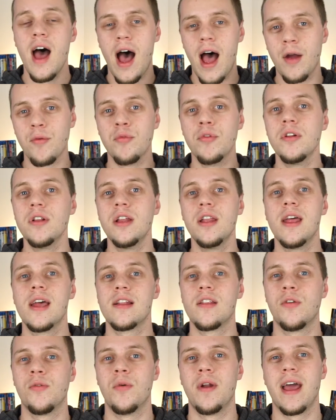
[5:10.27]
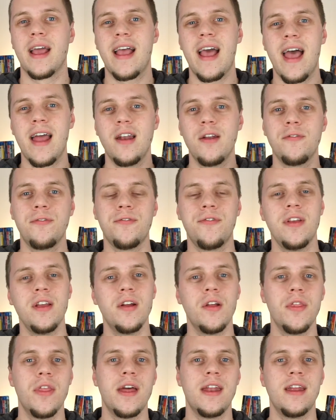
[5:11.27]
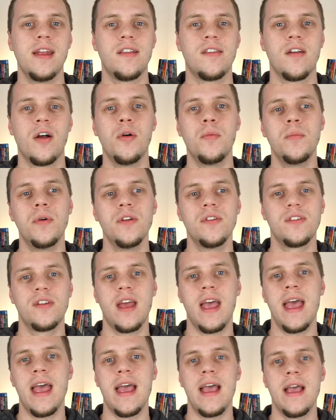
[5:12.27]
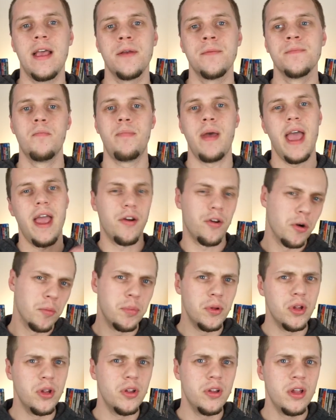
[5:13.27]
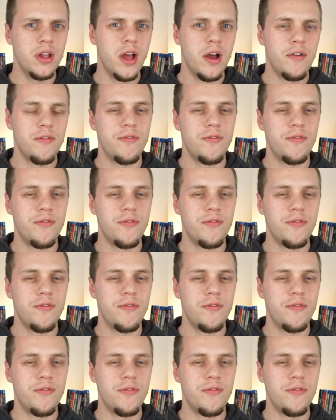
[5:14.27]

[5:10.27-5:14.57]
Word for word: I really like this one. I kind of feel that it's almost a parable